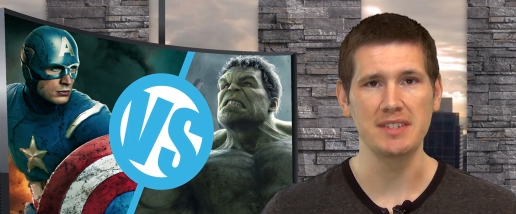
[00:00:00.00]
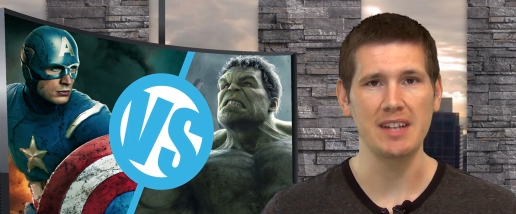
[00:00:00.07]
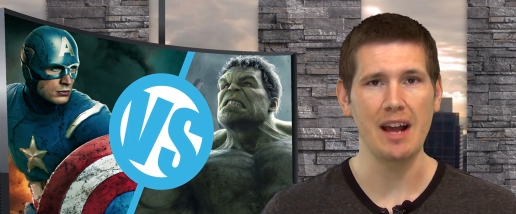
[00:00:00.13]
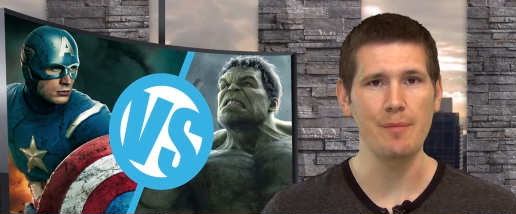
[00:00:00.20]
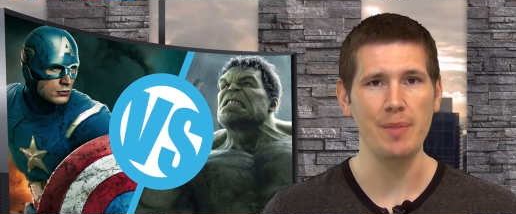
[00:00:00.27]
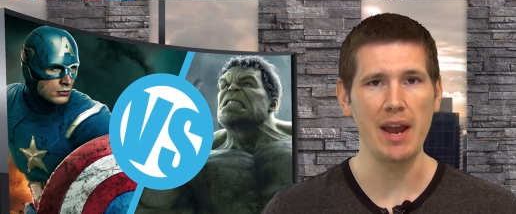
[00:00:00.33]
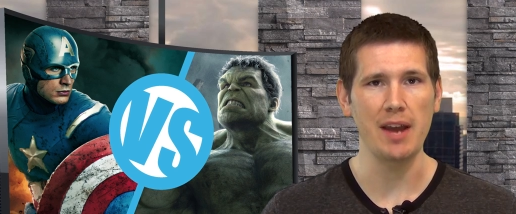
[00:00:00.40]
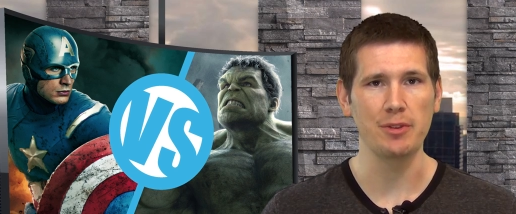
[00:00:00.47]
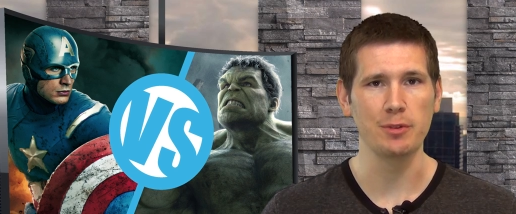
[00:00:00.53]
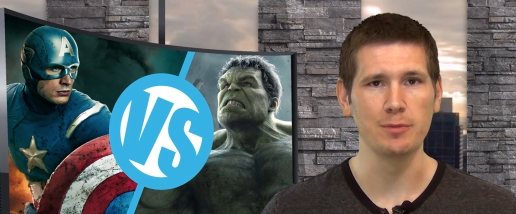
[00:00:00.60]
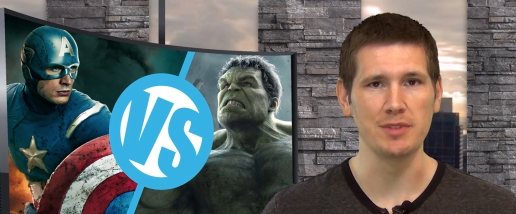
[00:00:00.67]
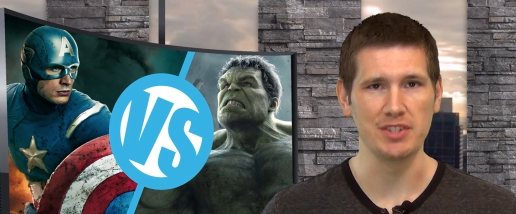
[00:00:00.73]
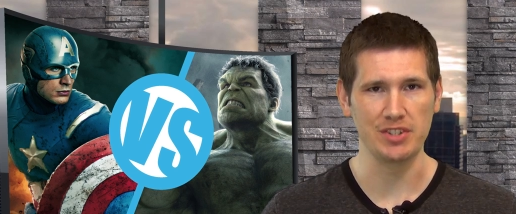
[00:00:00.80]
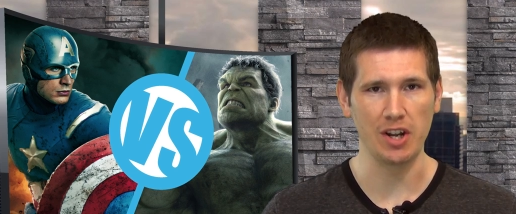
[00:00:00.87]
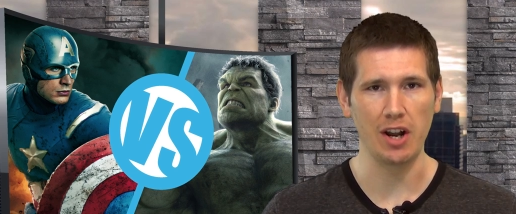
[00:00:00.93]
Speaker 1: stop bathroom
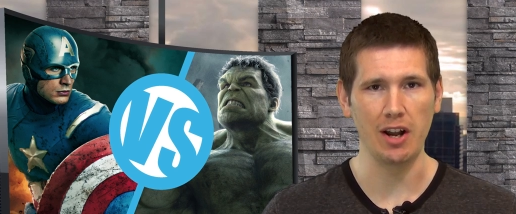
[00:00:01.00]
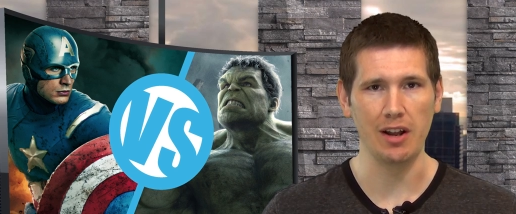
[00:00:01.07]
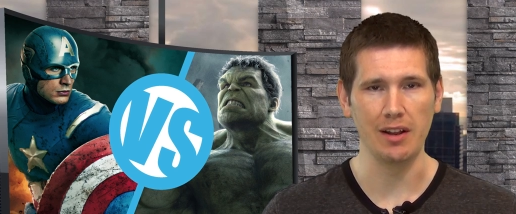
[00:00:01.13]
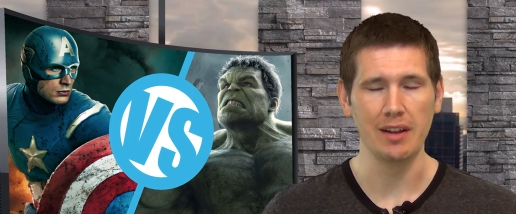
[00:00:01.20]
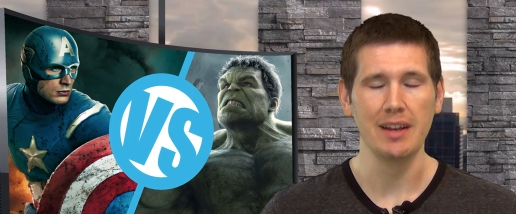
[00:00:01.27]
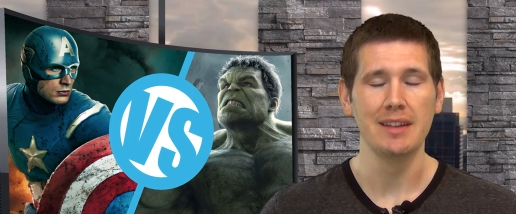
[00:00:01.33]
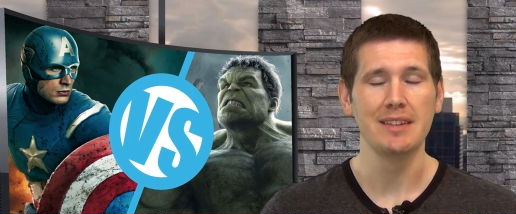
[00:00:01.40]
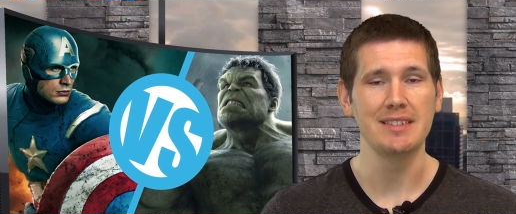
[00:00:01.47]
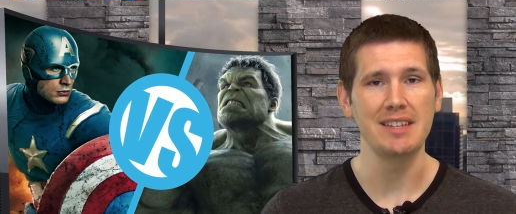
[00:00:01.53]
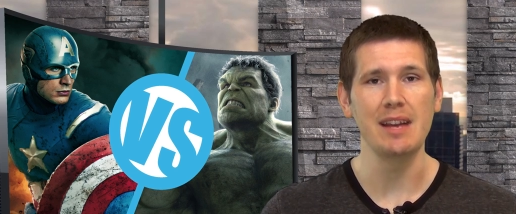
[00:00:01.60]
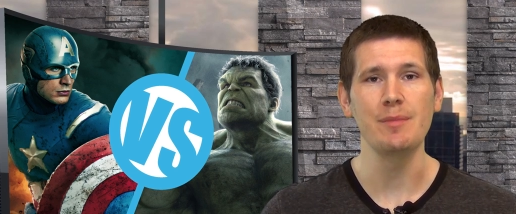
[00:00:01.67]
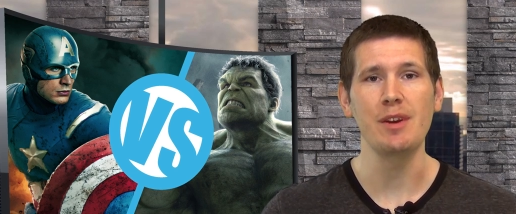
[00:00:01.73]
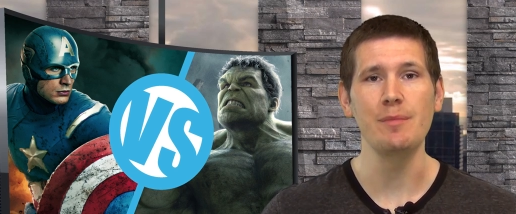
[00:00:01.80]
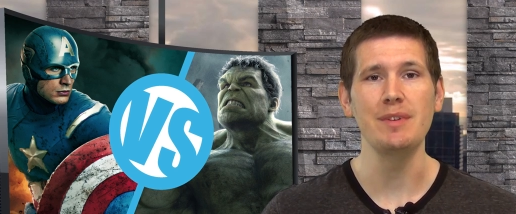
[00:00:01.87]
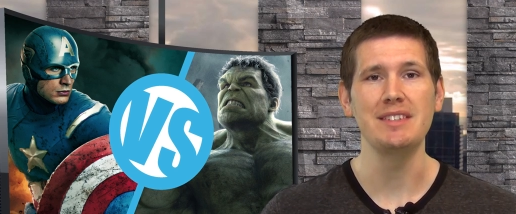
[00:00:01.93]
stall. The same
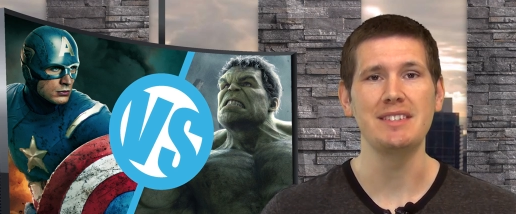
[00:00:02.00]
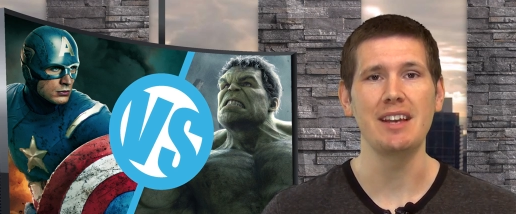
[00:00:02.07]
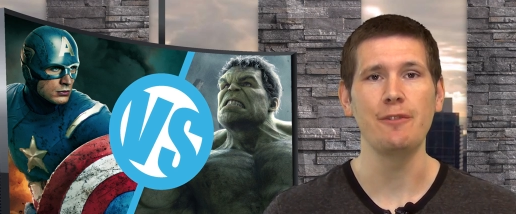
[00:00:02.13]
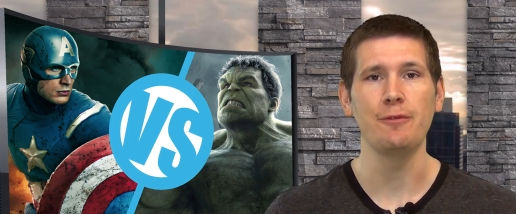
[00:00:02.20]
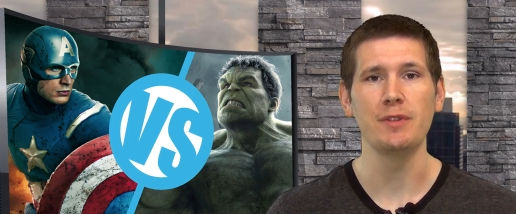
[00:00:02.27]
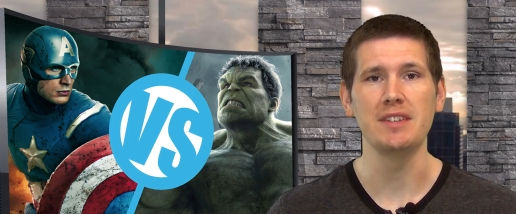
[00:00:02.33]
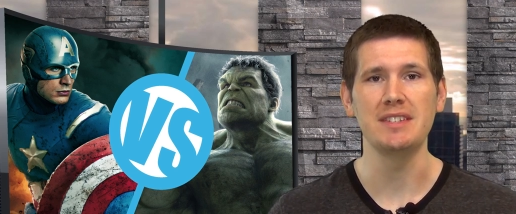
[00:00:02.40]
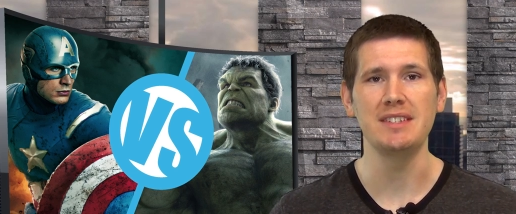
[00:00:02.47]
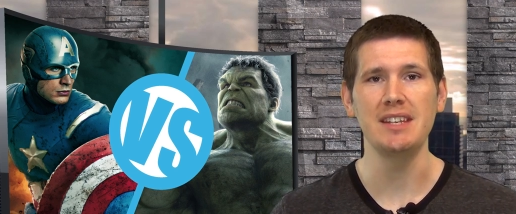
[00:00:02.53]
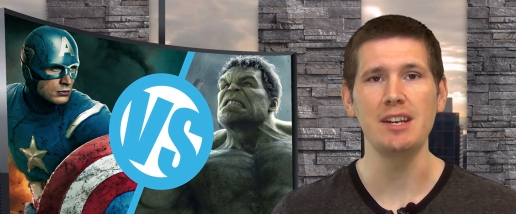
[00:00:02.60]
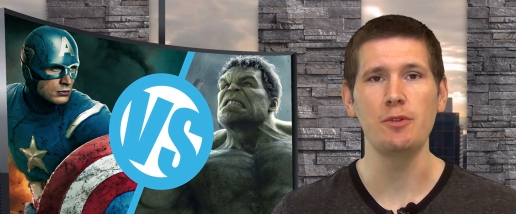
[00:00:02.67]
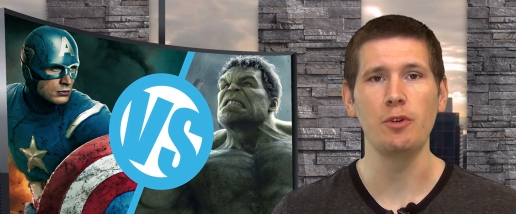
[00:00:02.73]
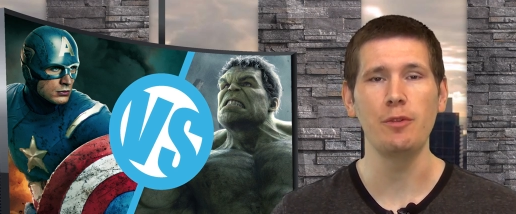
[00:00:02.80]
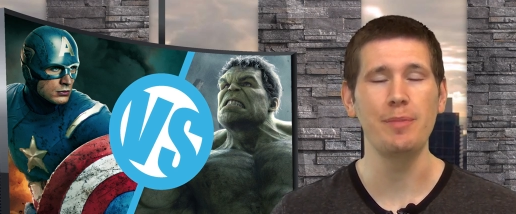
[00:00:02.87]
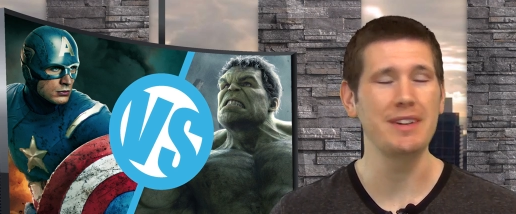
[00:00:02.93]
can be said for the
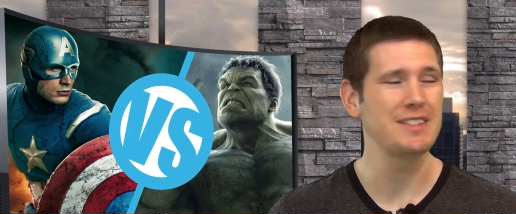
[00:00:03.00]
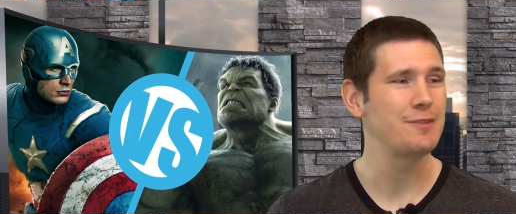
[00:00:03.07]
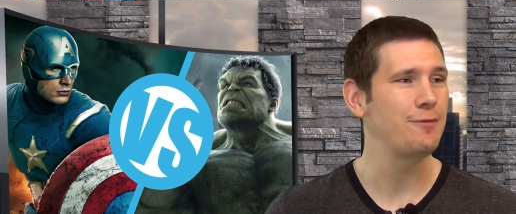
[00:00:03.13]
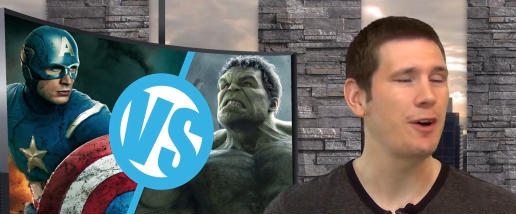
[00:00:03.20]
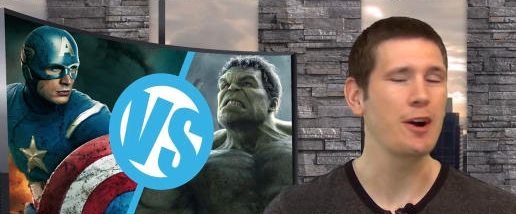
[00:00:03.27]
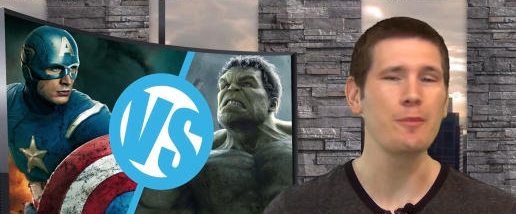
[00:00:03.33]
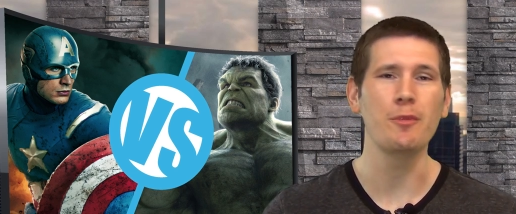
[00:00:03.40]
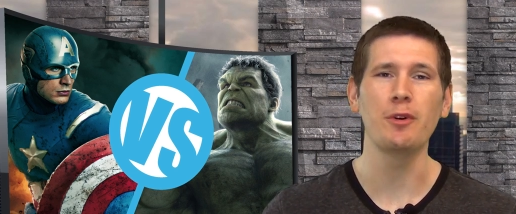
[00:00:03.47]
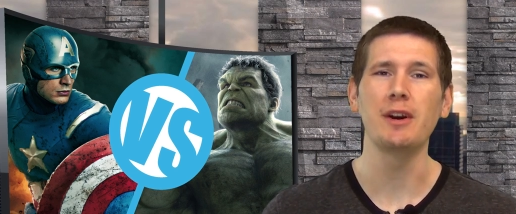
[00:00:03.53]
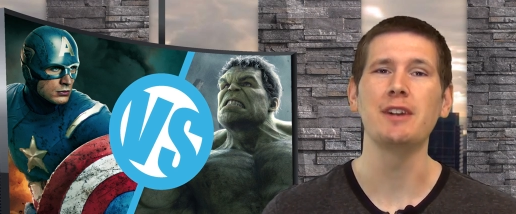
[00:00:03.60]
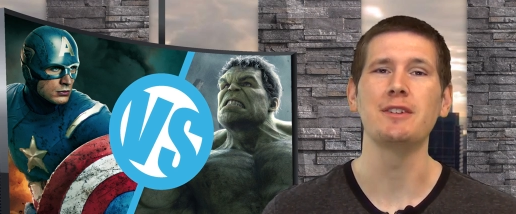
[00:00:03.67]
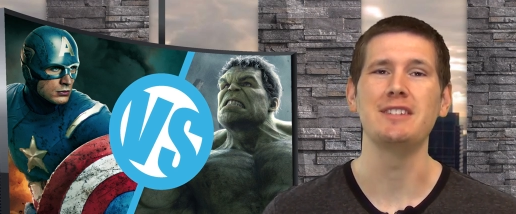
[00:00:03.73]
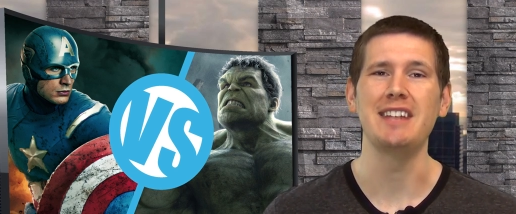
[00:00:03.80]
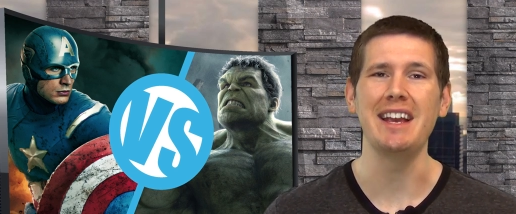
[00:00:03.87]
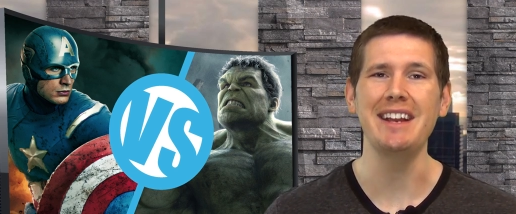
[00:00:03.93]
sequel, but it's far more
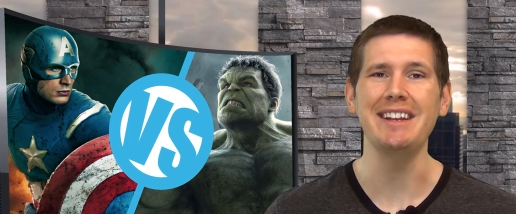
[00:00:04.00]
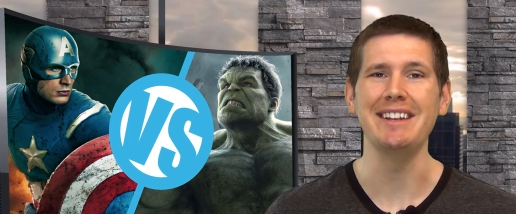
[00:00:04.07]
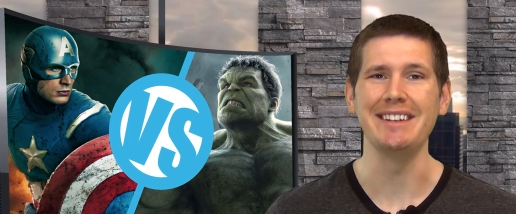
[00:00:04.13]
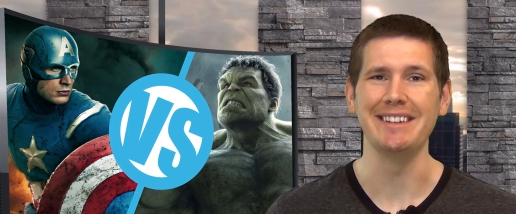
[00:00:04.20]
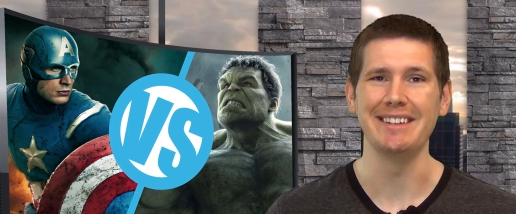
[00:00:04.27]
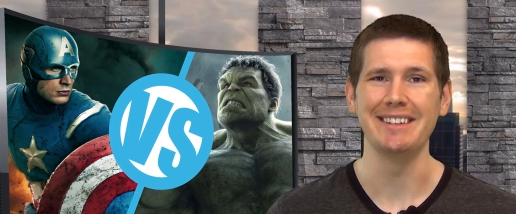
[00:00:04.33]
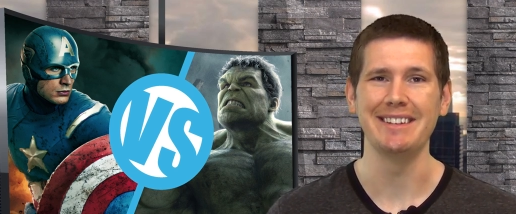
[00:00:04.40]
entertaining.